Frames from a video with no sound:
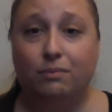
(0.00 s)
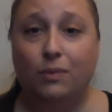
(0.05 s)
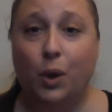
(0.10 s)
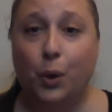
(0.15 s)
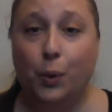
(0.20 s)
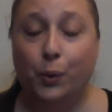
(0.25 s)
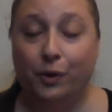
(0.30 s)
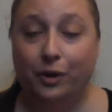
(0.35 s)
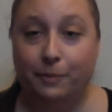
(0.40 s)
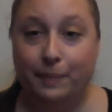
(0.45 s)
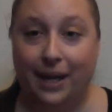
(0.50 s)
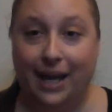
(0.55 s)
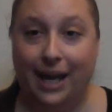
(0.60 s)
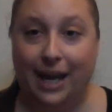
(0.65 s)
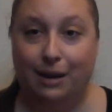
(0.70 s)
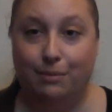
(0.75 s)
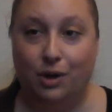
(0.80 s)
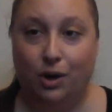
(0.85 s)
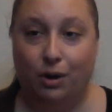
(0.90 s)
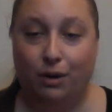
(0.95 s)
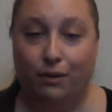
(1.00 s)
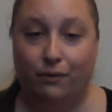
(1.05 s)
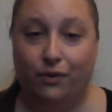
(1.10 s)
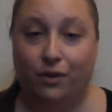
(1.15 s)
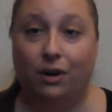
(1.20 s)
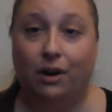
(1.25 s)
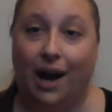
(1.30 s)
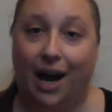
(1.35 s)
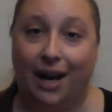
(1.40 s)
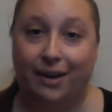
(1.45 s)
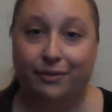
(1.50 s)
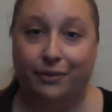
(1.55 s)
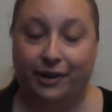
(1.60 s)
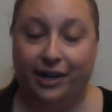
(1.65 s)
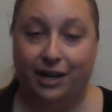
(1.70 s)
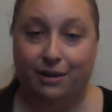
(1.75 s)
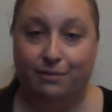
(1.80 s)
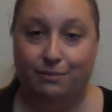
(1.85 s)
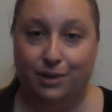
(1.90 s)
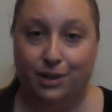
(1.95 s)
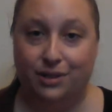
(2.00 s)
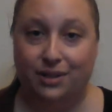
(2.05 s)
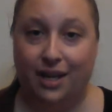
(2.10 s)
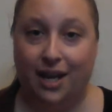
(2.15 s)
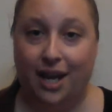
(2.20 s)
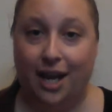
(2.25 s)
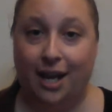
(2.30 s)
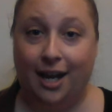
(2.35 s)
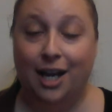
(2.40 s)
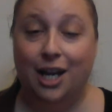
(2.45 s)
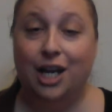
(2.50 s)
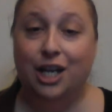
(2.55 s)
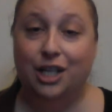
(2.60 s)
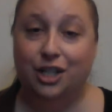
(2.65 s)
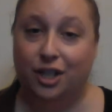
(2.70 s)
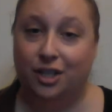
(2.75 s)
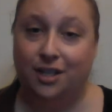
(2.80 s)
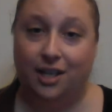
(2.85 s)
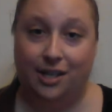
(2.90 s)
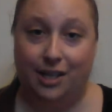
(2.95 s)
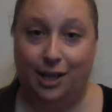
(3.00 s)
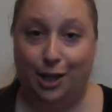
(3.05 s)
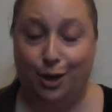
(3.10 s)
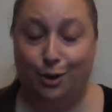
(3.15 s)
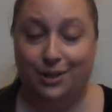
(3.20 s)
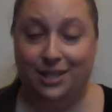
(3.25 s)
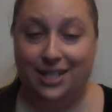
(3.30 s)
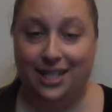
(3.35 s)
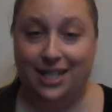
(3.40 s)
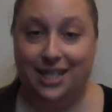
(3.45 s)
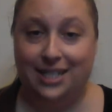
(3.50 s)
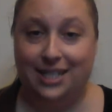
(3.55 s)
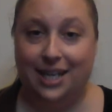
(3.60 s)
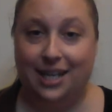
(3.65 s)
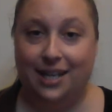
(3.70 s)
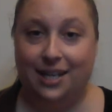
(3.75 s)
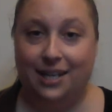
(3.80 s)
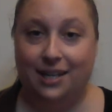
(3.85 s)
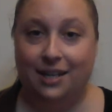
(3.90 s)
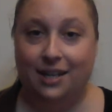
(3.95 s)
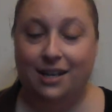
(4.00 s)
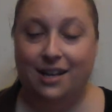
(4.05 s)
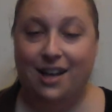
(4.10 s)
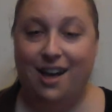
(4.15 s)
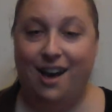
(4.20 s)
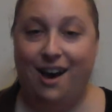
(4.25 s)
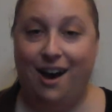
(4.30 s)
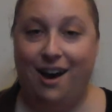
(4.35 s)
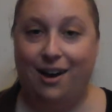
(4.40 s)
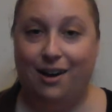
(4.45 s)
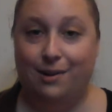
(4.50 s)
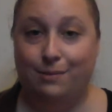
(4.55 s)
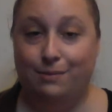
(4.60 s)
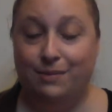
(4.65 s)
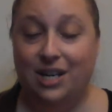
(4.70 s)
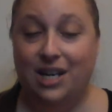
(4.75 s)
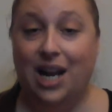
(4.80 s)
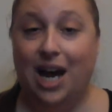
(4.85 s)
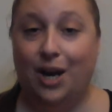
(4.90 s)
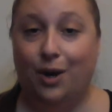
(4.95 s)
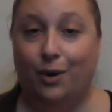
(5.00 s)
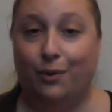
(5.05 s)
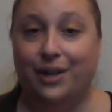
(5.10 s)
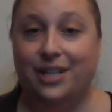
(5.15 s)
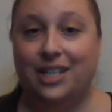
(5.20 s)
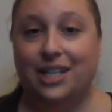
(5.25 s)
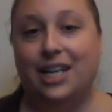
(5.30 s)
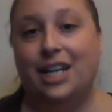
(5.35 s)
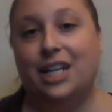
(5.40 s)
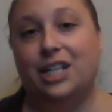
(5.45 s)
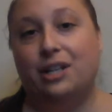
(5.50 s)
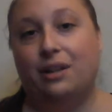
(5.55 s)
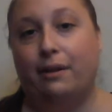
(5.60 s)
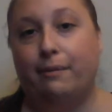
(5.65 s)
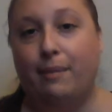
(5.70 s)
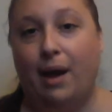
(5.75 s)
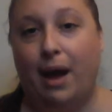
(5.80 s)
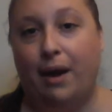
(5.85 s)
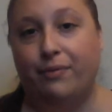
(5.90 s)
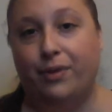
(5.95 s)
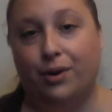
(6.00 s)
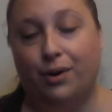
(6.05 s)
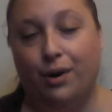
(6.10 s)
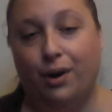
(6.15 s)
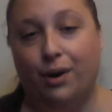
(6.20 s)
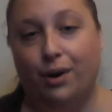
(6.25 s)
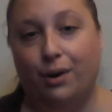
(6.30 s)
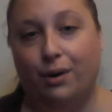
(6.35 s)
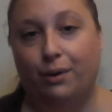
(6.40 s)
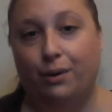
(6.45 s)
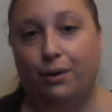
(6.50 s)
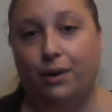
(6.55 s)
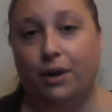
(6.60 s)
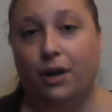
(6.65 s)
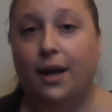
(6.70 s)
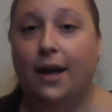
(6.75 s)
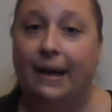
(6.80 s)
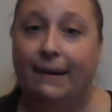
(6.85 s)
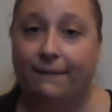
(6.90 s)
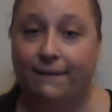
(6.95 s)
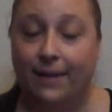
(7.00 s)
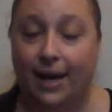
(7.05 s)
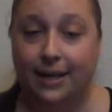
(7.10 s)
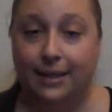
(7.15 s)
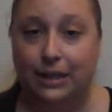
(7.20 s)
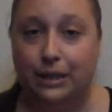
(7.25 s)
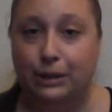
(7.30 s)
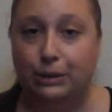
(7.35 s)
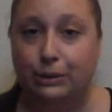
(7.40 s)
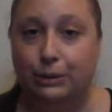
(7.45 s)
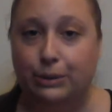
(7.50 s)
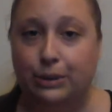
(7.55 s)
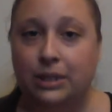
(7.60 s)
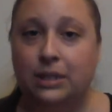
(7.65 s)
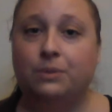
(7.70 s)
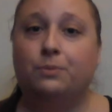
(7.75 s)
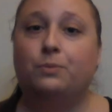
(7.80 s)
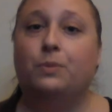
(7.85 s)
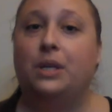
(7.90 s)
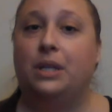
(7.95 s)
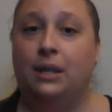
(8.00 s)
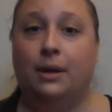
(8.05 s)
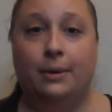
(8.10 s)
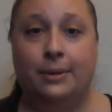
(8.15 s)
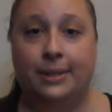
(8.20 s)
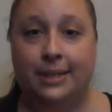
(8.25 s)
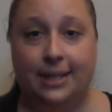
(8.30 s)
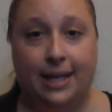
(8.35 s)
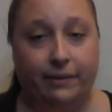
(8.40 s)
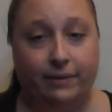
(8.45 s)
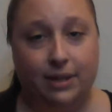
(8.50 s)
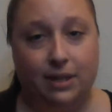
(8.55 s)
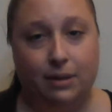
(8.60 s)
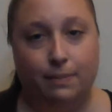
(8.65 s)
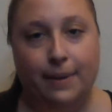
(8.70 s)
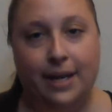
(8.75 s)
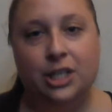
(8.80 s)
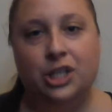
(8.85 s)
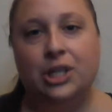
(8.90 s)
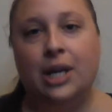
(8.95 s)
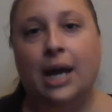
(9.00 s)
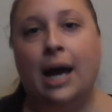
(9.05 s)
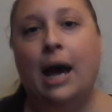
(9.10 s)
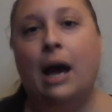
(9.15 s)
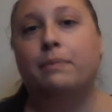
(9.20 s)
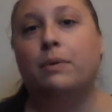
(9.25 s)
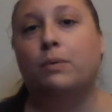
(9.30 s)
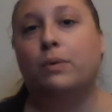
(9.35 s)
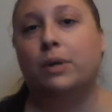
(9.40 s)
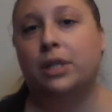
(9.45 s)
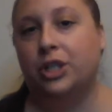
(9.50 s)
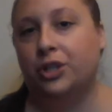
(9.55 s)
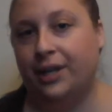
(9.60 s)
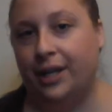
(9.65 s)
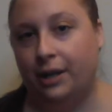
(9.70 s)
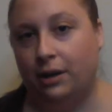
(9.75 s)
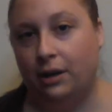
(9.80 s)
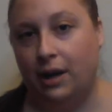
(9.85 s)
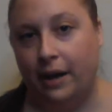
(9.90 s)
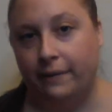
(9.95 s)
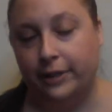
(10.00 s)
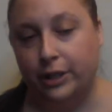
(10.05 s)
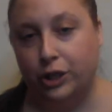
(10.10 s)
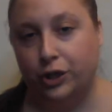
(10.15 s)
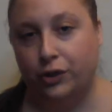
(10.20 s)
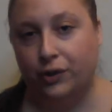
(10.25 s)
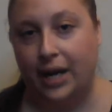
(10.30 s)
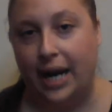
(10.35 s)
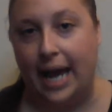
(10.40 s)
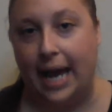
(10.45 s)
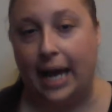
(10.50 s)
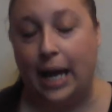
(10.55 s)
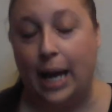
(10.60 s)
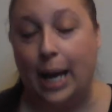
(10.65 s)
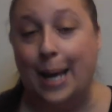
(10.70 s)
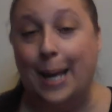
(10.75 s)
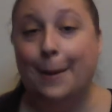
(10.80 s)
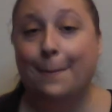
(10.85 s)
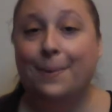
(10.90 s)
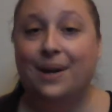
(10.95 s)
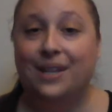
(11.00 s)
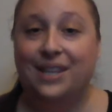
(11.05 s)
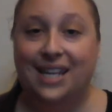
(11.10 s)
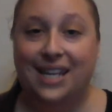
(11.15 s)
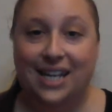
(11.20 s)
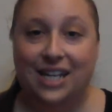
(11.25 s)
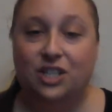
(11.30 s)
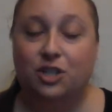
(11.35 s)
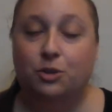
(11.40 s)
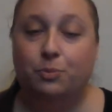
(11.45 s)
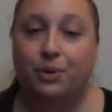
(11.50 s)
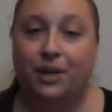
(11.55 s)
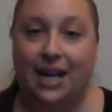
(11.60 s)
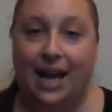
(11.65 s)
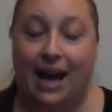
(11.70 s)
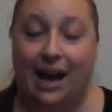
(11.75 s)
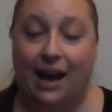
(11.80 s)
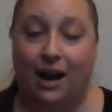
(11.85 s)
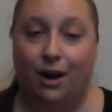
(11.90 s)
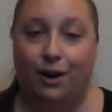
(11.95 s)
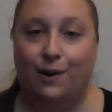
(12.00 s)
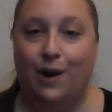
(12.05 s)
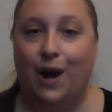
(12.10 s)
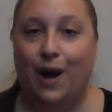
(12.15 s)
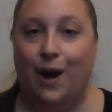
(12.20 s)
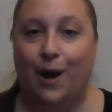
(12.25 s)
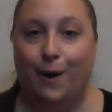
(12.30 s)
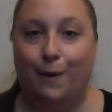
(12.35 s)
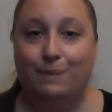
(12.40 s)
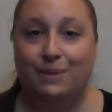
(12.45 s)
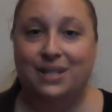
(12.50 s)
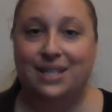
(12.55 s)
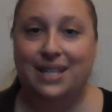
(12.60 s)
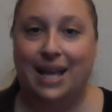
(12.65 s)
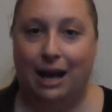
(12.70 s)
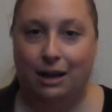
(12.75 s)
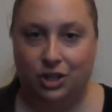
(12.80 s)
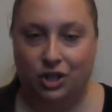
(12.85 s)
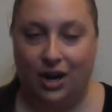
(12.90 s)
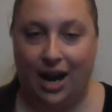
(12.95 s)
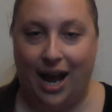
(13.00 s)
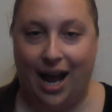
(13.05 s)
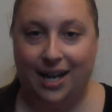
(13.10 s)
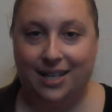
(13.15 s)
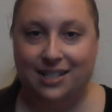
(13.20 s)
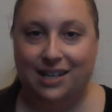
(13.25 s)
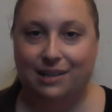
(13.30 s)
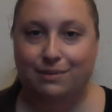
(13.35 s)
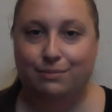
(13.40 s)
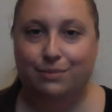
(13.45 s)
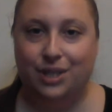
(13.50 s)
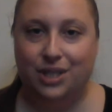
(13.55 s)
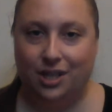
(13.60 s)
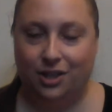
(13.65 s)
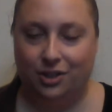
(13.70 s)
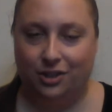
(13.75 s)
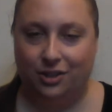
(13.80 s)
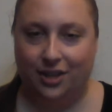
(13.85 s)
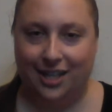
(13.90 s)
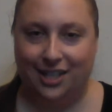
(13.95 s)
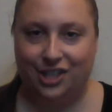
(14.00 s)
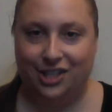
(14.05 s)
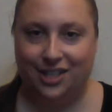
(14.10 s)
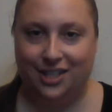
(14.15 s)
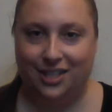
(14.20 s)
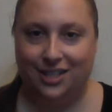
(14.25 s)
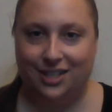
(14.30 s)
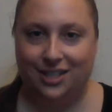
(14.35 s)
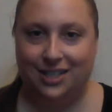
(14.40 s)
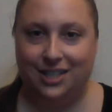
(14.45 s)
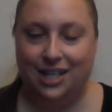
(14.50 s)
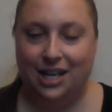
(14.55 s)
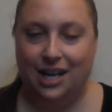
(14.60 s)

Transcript: really became known for a lot of great music, just like the OC did. Not only did each of them have their own venues, with the OC having the Bait Shop and One Tree Hill having Trick, but they each put out soundtracks and music collections